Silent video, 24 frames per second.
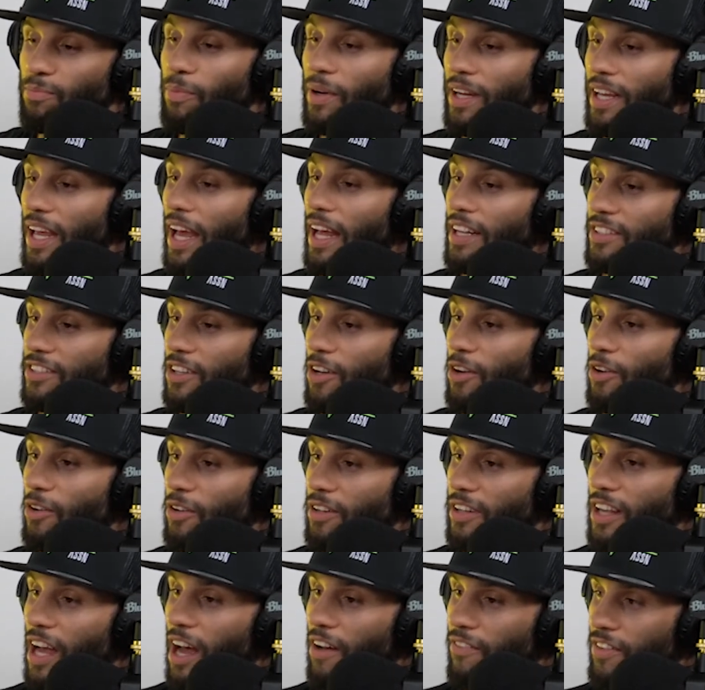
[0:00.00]
But yeah, so
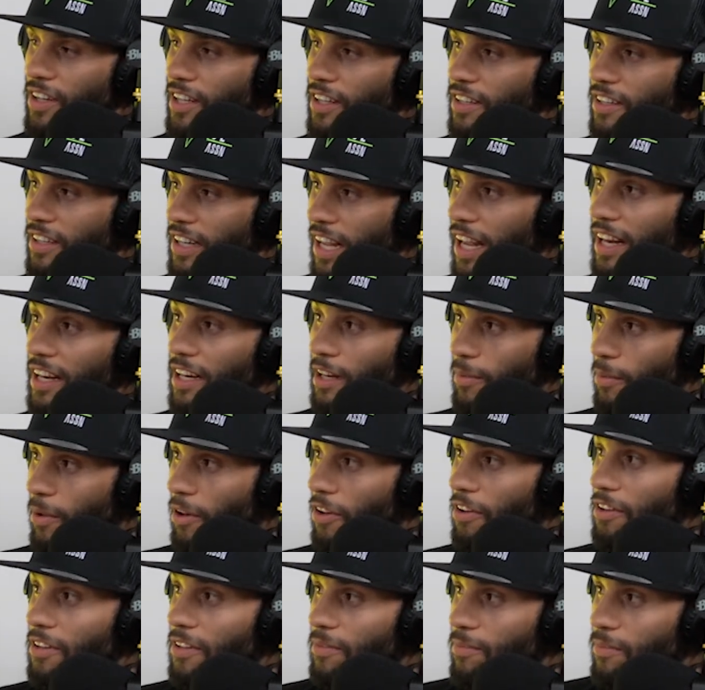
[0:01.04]
Calvin ended up
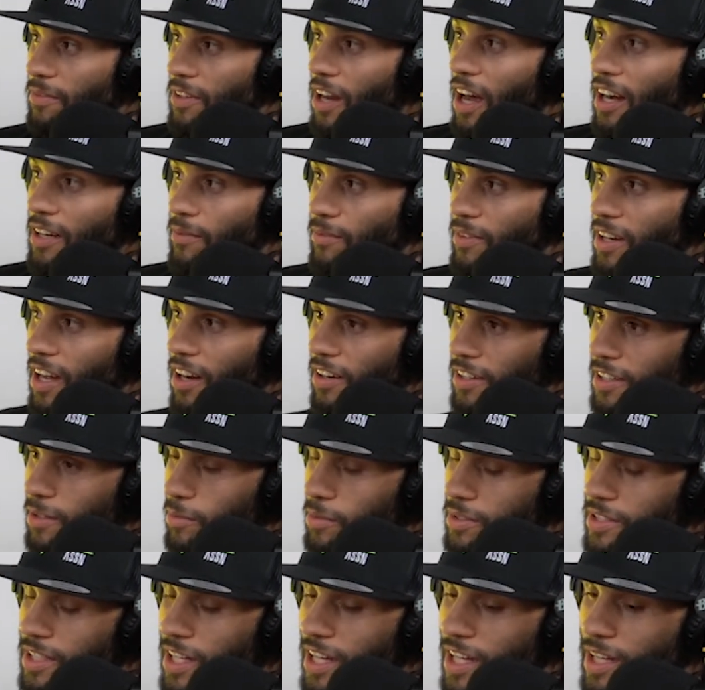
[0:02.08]
hurting, knocked him down a couple
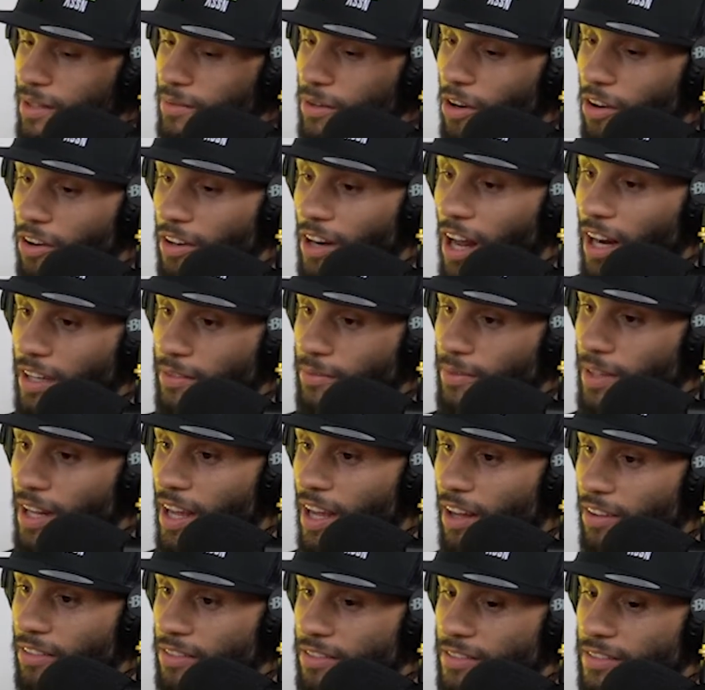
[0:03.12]
times, or knocked him
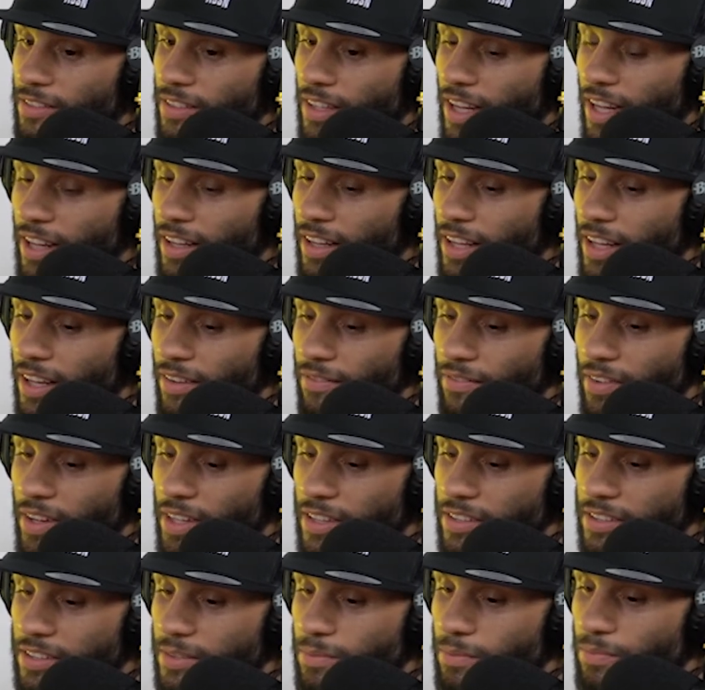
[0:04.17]
down, and then
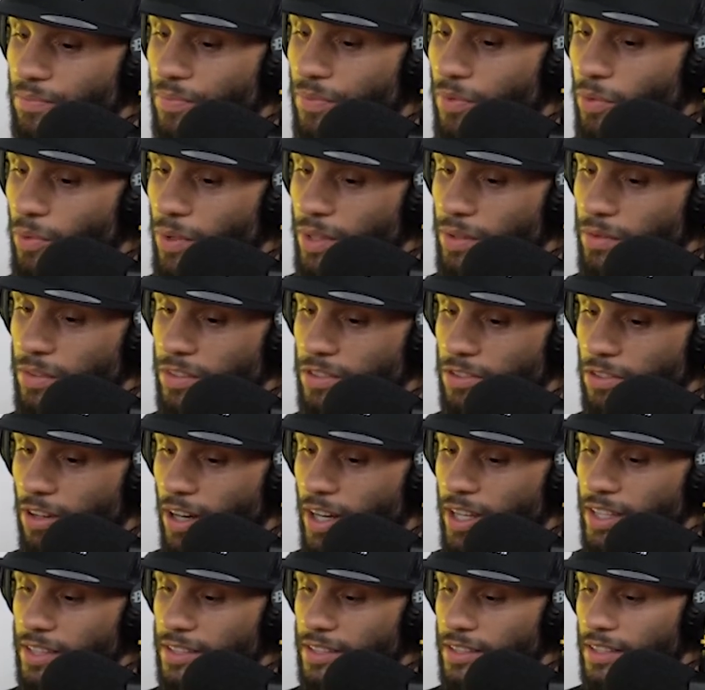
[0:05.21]
finished him with
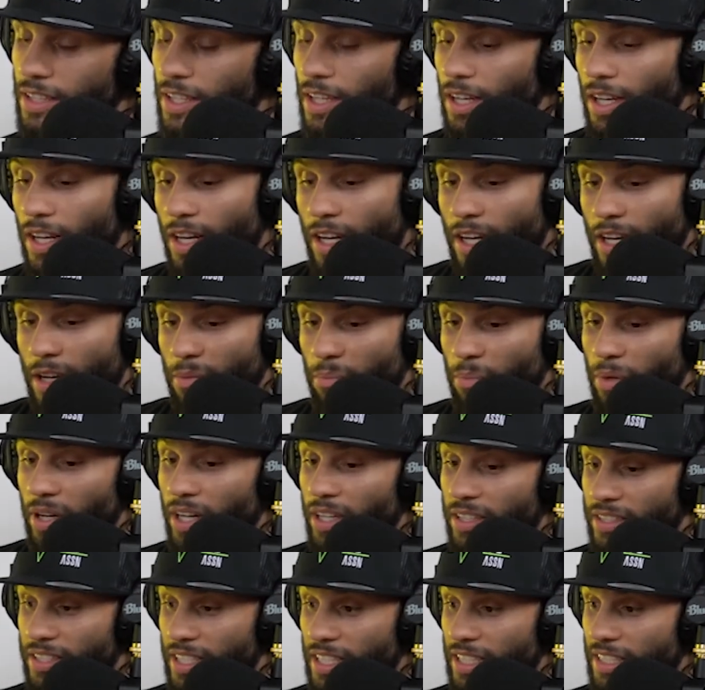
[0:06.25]
strikes. But
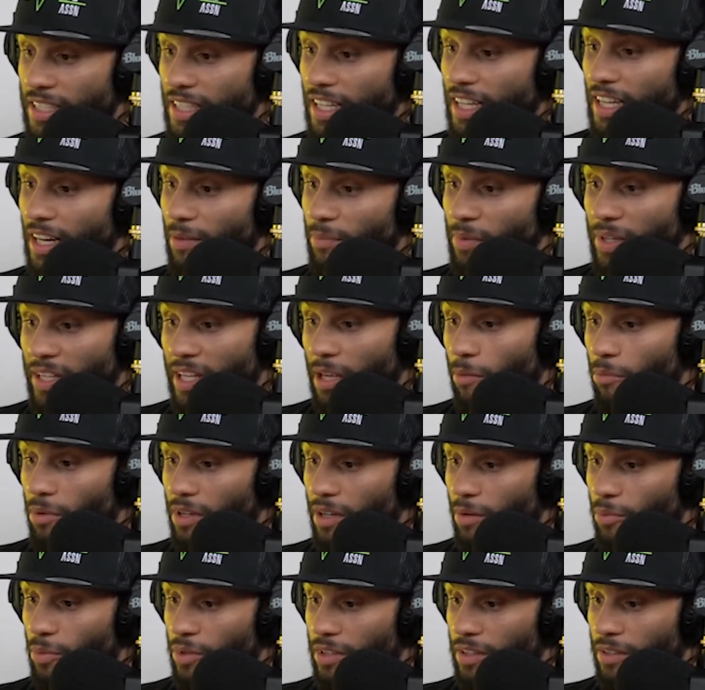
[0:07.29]
since then, I've been keeping
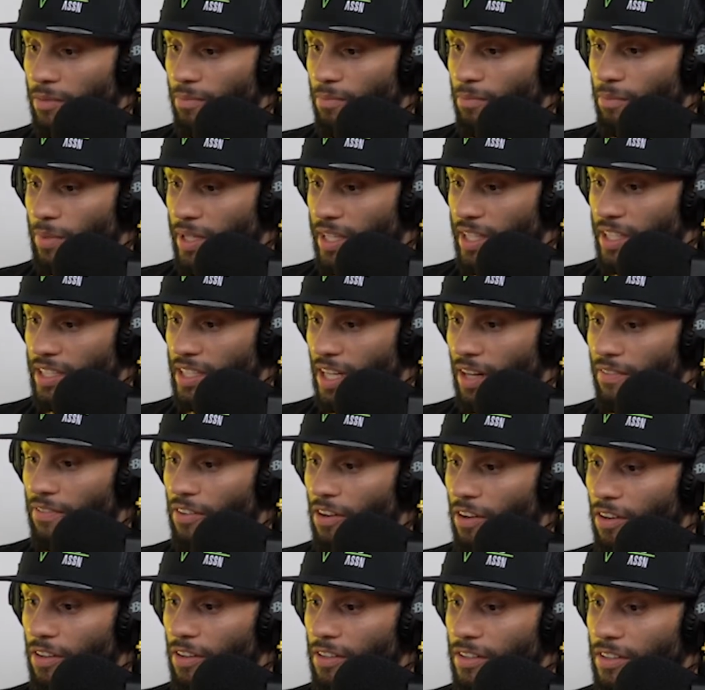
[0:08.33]
up with him because I
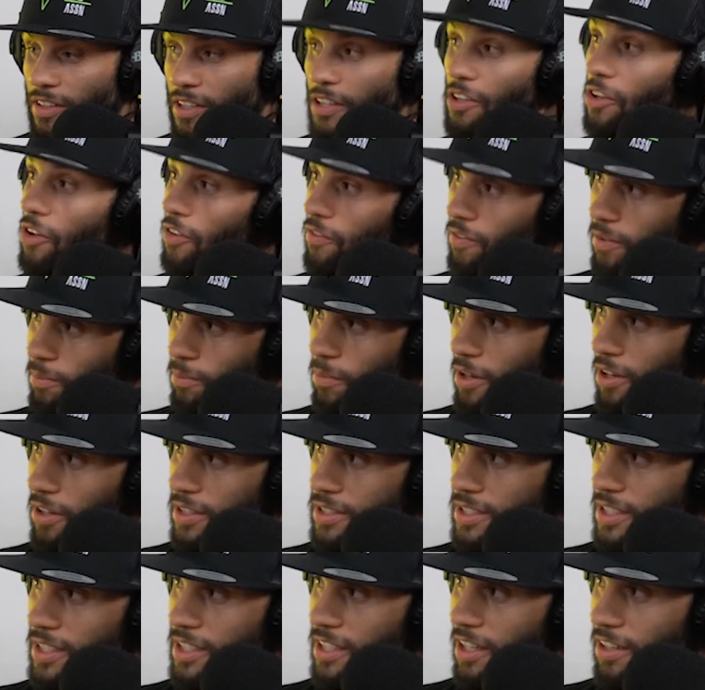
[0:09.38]
fought a dude from
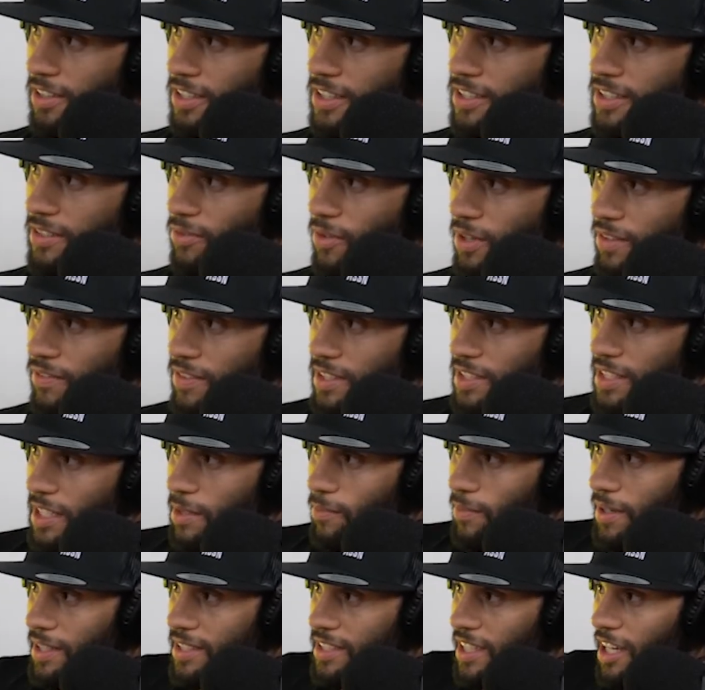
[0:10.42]
Boston on one of his
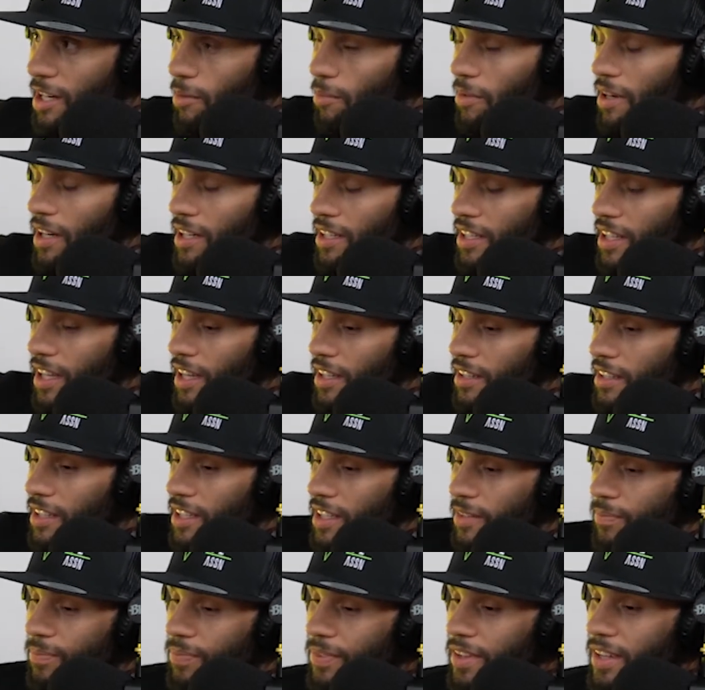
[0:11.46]
teammates, Kyle Bachniak, then,